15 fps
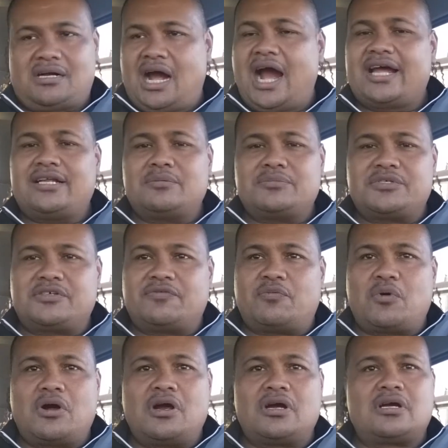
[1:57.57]
Items of
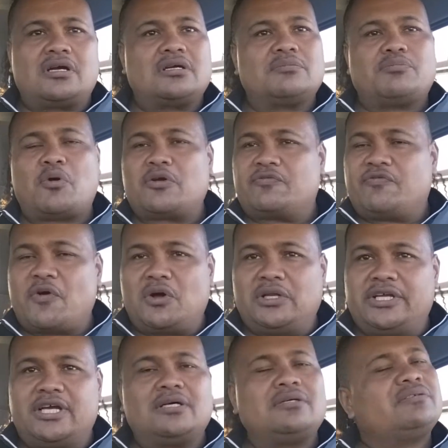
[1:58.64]
work,
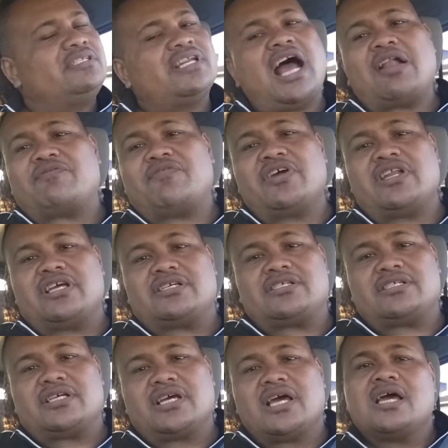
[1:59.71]
portfolio, not
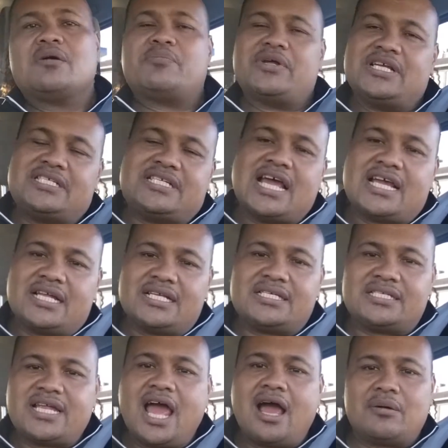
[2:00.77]
finished. But he's taken a
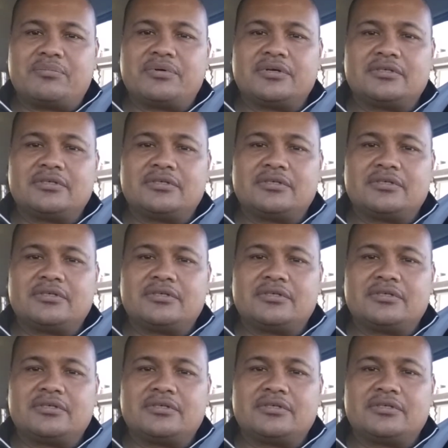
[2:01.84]
step.